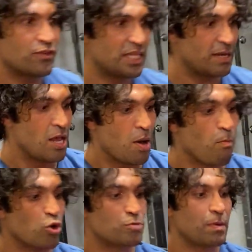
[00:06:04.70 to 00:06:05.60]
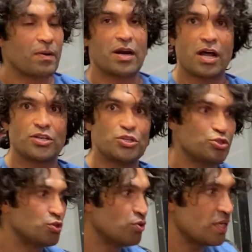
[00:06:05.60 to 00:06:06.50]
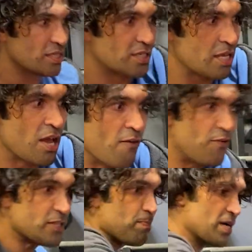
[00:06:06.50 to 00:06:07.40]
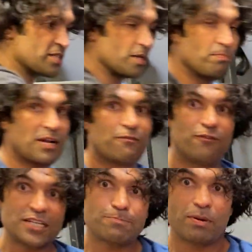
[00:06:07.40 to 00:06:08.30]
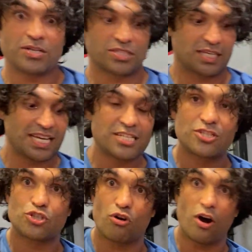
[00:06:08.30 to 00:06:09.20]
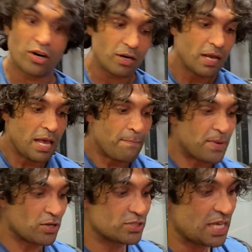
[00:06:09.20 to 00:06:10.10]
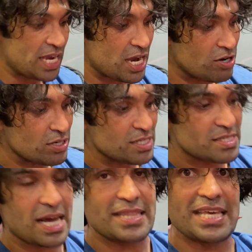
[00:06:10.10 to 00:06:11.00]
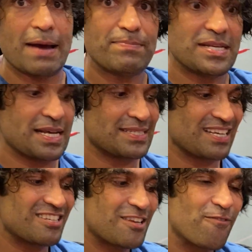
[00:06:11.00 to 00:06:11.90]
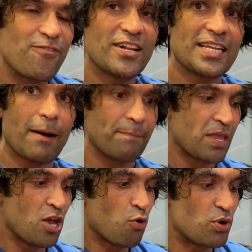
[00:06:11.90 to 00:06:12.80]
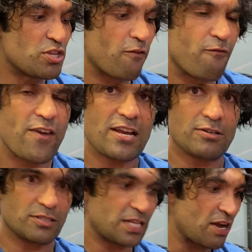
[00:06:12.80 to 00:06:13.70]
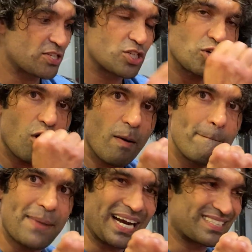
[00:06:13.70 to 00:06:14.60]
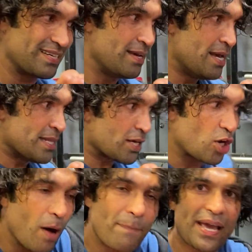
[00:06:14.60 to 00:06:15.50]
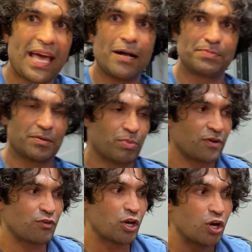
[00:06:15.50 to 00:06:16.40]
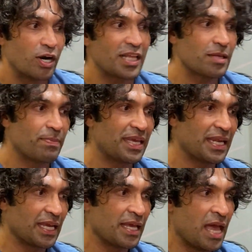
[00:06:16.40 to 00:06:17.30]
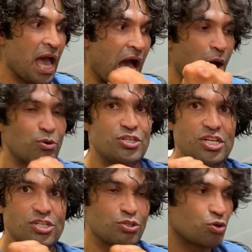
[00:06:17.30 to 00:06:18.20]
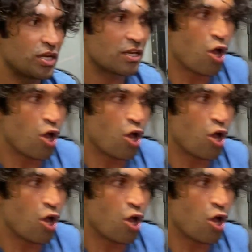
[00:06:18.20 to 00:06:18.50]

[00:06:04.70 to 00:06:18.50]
than most people are not used to this. Fist punching. But fist punching is stronger because the air inside the emptiness is filled up with your fingers. Now it's compact. The compact helps it. But if you're learning the beginning, I would teach you to